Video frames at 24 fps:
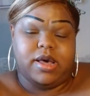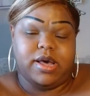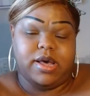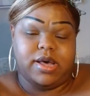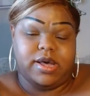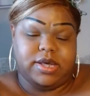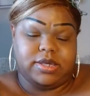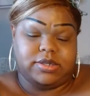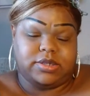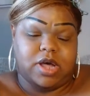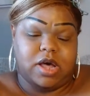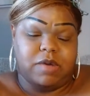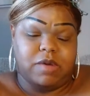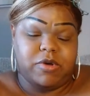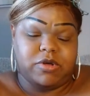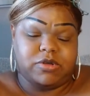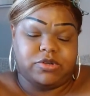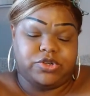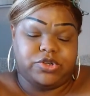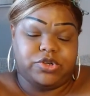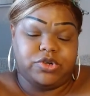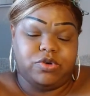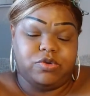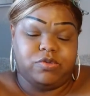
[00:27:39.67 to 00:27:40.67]
It's
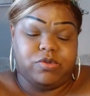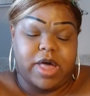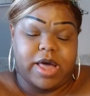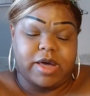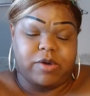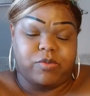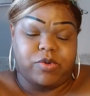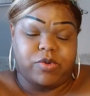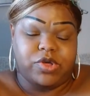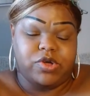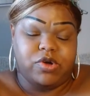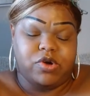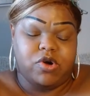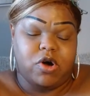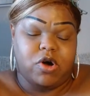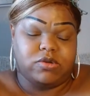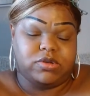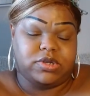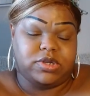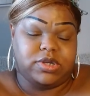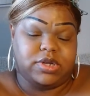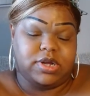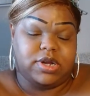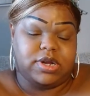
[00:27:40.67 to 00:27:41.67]
almost too like when you go
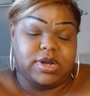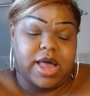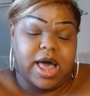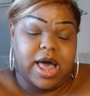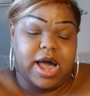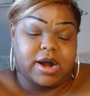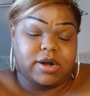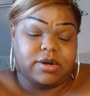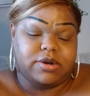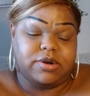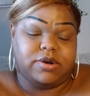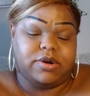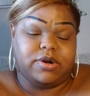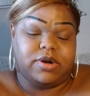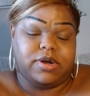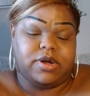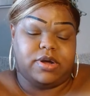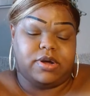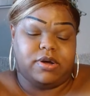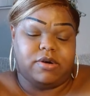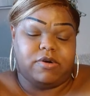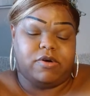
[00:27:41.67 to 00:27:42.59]
to a doctor and,